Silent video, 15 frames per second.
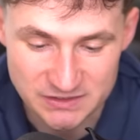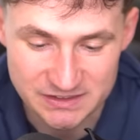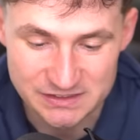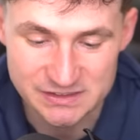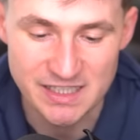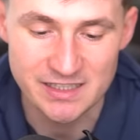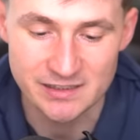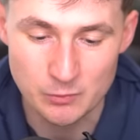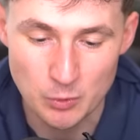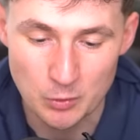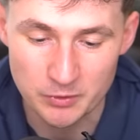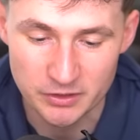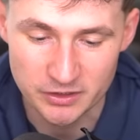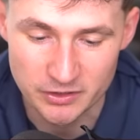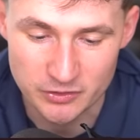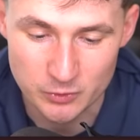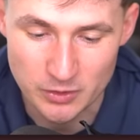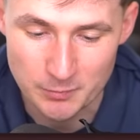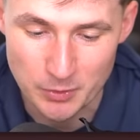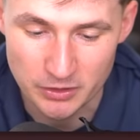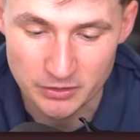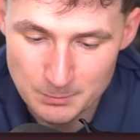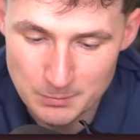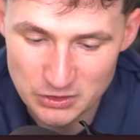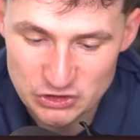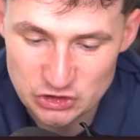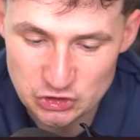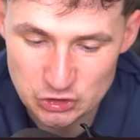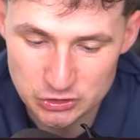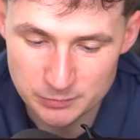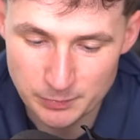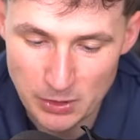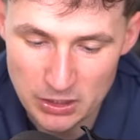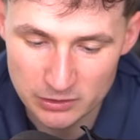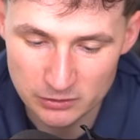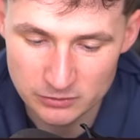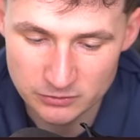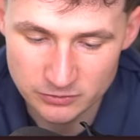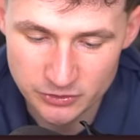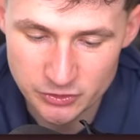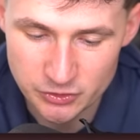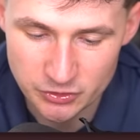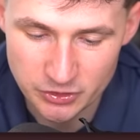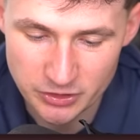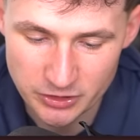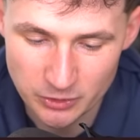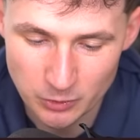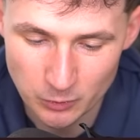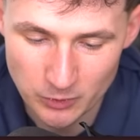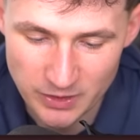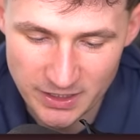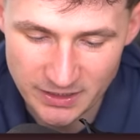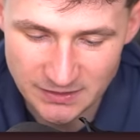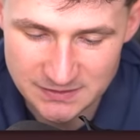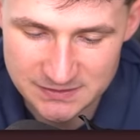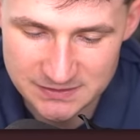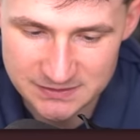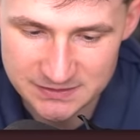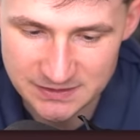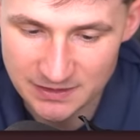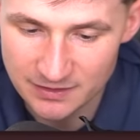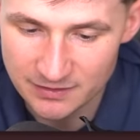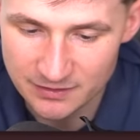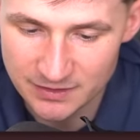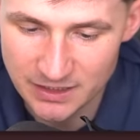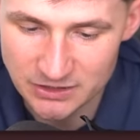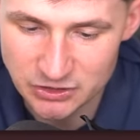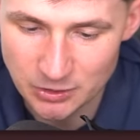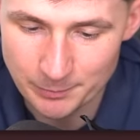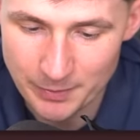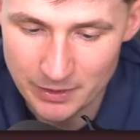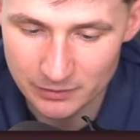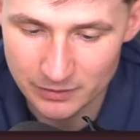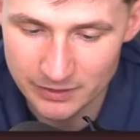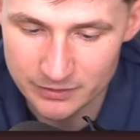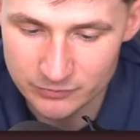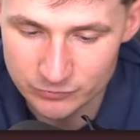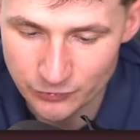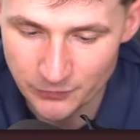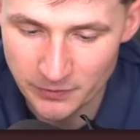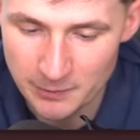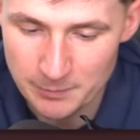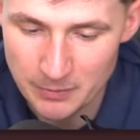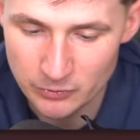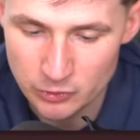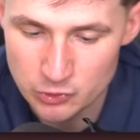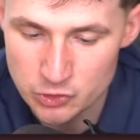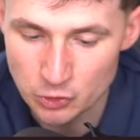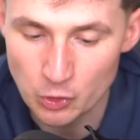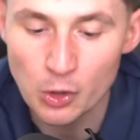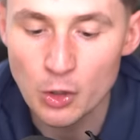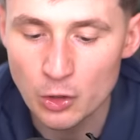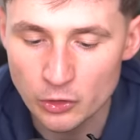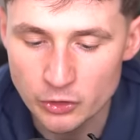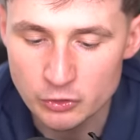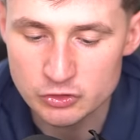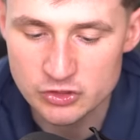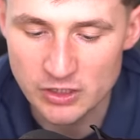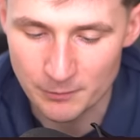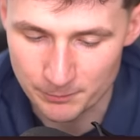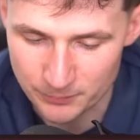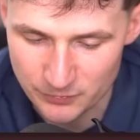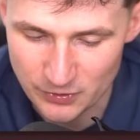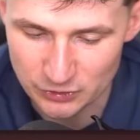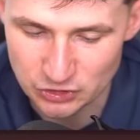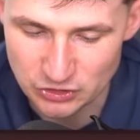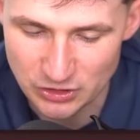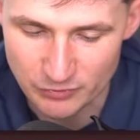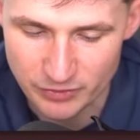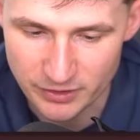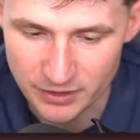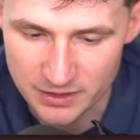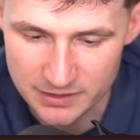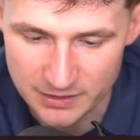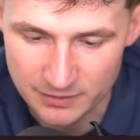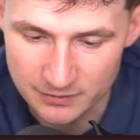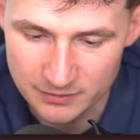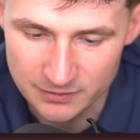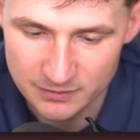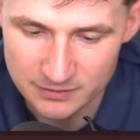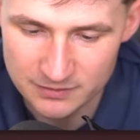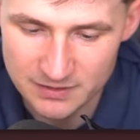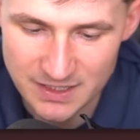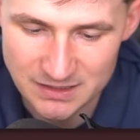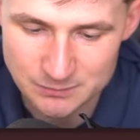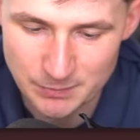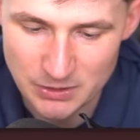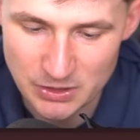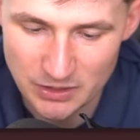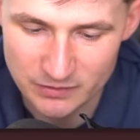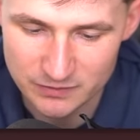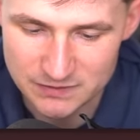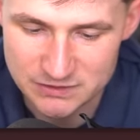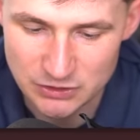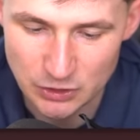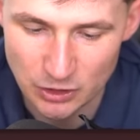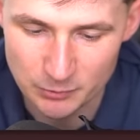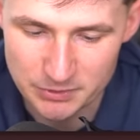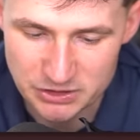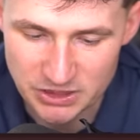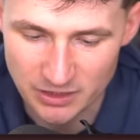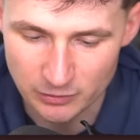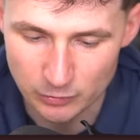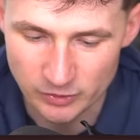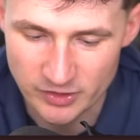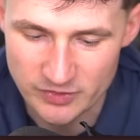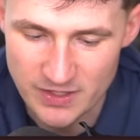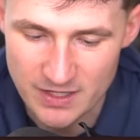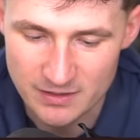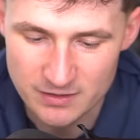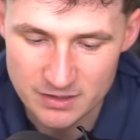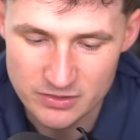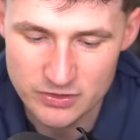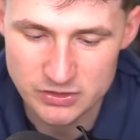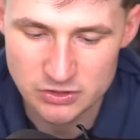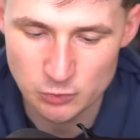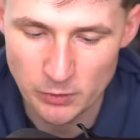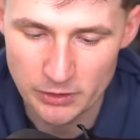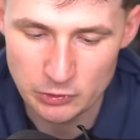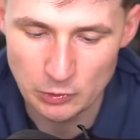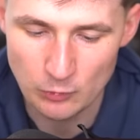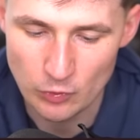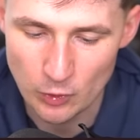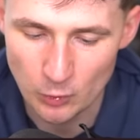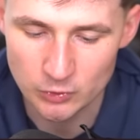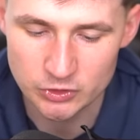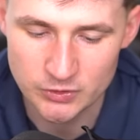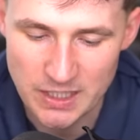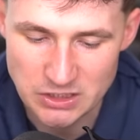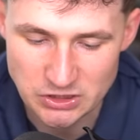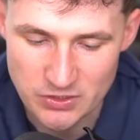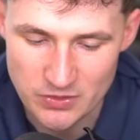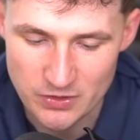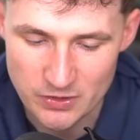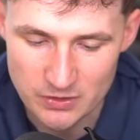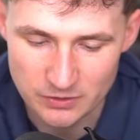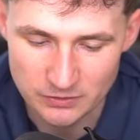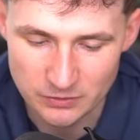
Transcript: is exactly what we're gonna do. Come on. Mustard bottle. You're gonna go next. Ketchup bottle. I didn't forget about you. You're all used up. There's nothing in you. Last but not least, the garbage can. Look at that. This is why you don't throw trash in the